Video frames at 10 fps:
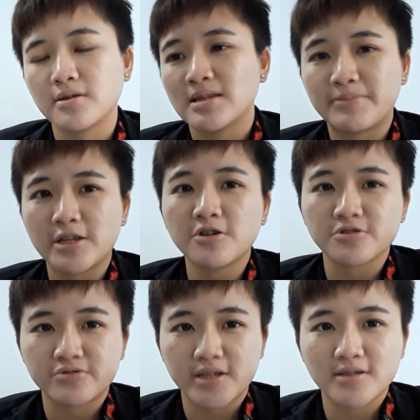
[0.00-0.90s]
depending on
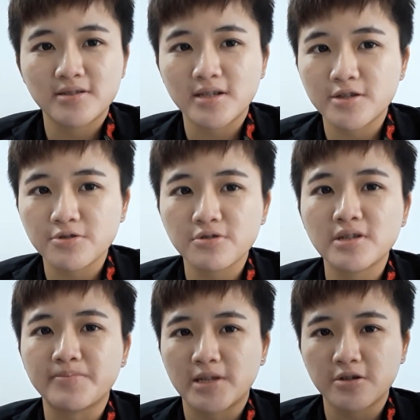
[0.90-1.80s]
your strategy too,
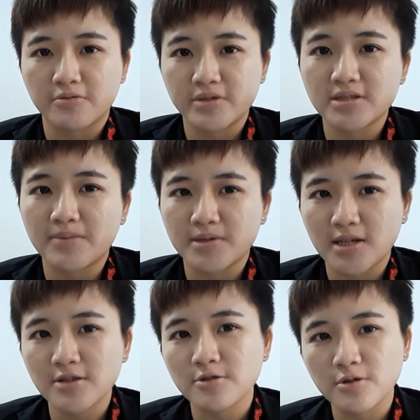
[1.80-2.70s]
depending on risk
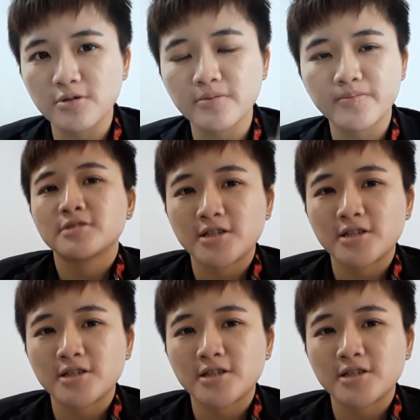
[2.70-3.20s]
appetite too.